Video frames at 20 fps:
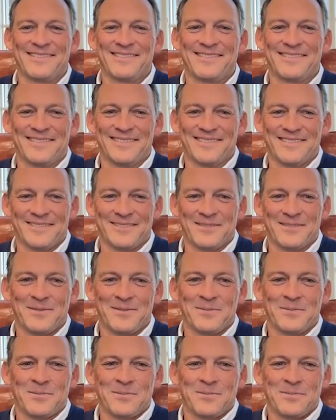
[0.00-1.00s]

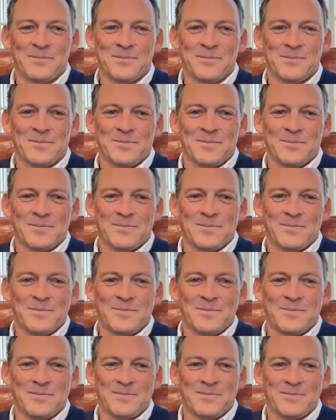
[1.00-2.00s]

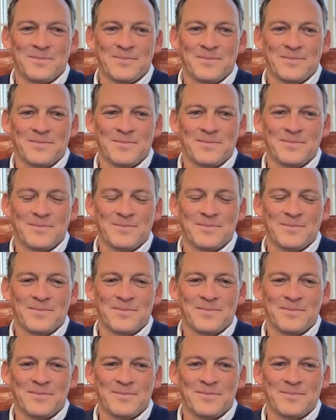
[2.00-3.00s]

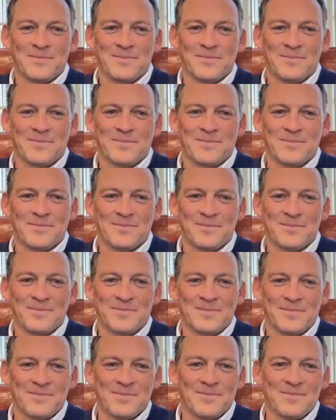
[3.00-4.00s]

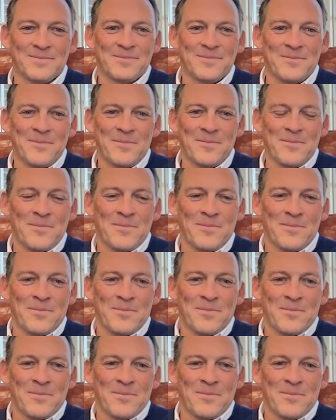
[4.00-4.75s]
This person isn't speaking.